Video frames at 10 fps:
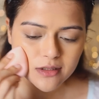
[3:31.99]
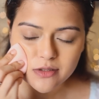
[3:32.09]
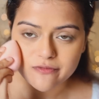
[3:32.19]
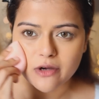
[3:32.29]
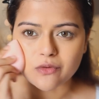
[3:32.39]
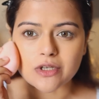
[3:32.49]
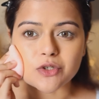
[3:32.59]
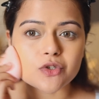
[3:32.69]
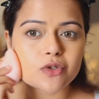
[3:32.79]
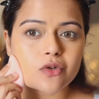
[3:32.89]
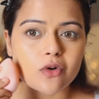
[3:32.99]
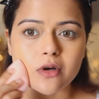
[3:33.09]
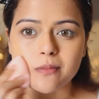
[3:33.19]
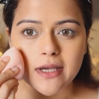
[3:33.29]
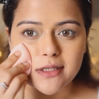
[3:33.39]
this foundation
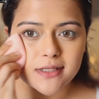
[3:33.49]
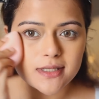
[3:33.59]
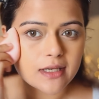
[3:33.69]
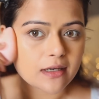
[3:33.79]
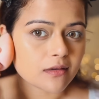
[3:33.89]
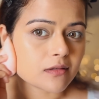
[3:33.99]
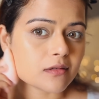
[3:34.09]
on my skin.